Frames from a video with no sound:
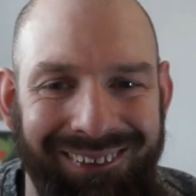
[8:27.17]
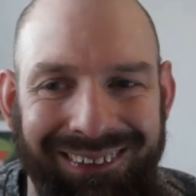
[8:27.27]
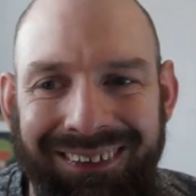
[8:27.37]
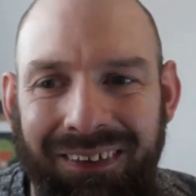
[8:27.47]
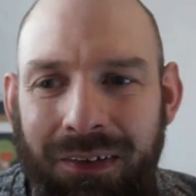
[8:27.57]

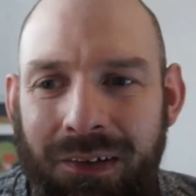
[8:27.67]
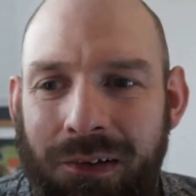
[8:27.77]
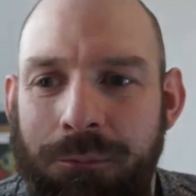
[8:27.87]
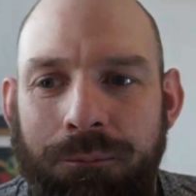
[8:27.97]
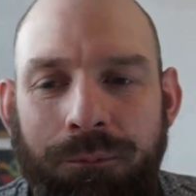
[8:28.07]

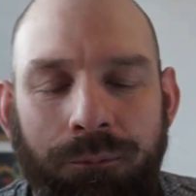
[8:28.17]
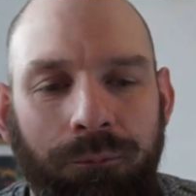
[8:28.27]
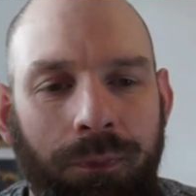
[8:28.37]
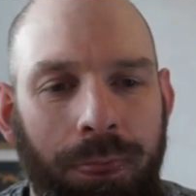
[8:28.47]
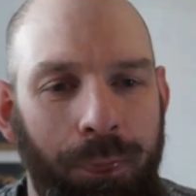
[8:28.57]

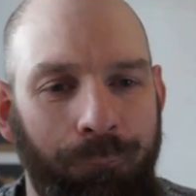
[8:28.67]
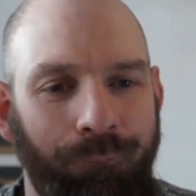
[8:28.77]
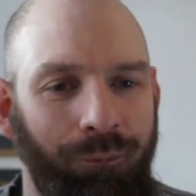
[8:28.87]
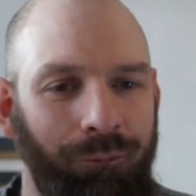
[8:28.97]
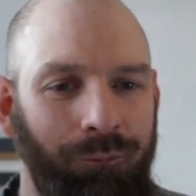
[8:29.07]

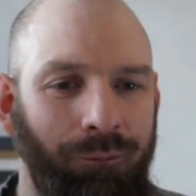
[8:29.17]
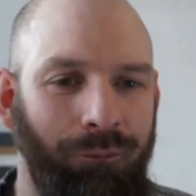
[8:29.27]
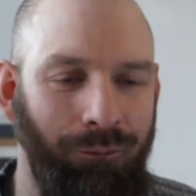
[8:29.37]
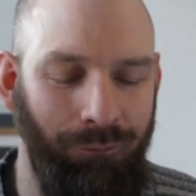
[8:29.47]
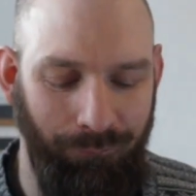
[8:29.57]

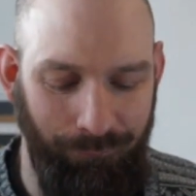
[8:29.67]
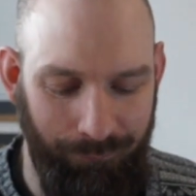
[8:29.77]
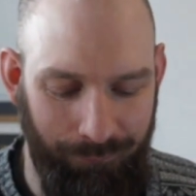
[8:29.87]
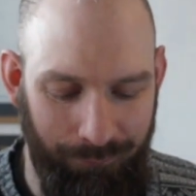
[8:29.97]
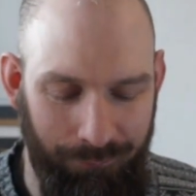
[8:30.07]

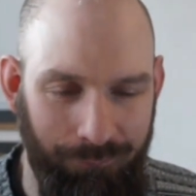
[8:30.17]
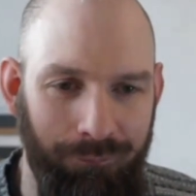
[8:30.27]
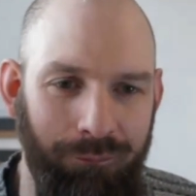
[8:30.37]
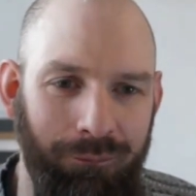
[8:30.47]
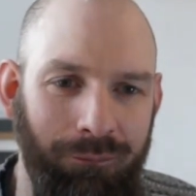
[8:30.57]

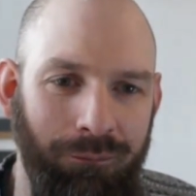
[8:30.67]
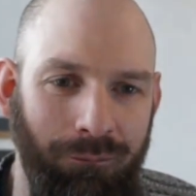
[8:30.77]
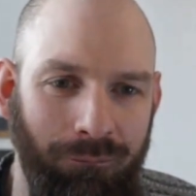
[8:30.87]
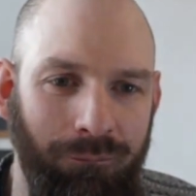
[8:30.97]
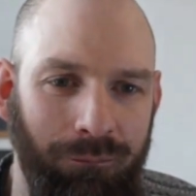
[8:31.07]

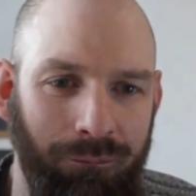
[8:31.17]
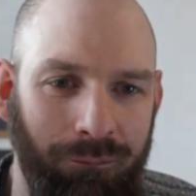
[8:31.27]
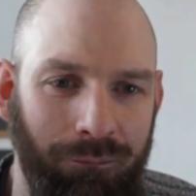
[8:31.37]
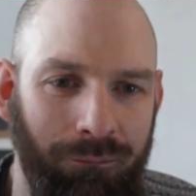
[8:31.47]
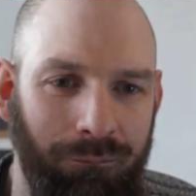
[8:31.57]

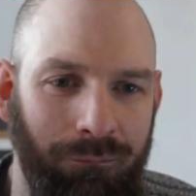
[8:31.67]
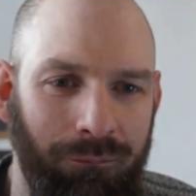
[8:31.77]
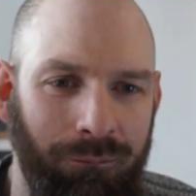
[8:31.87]
No words are spoken by the person on screen.